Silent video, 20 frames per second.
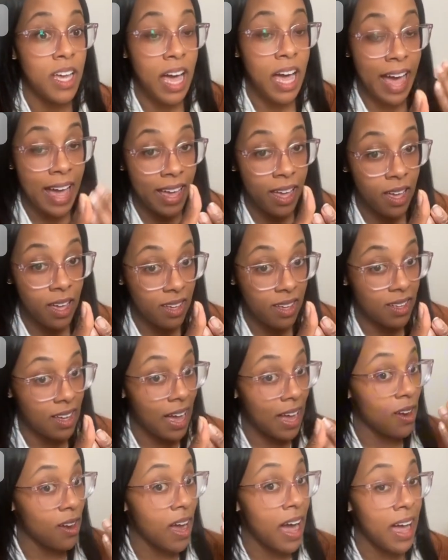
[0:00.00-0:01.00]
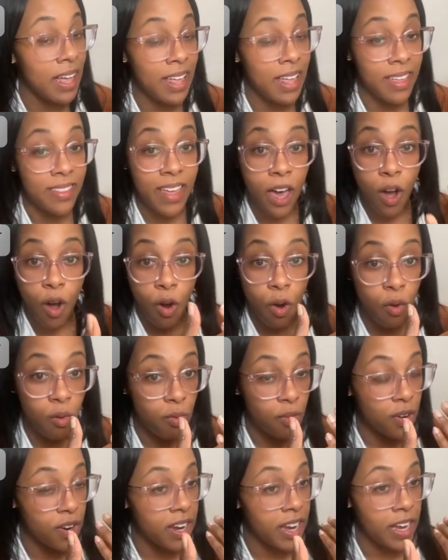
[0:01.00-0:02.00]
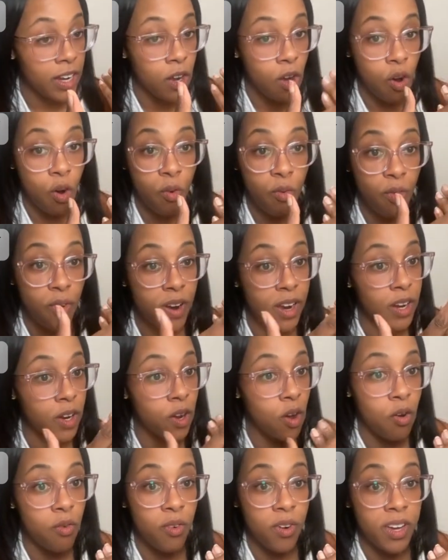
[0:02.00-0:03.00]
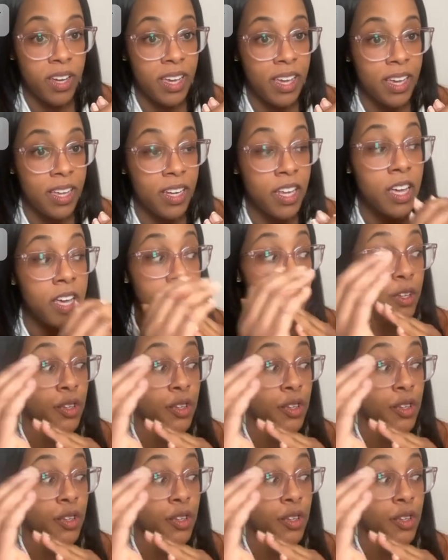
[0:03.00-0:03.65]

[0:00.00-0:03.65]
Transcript: I highlight that over and over and over again.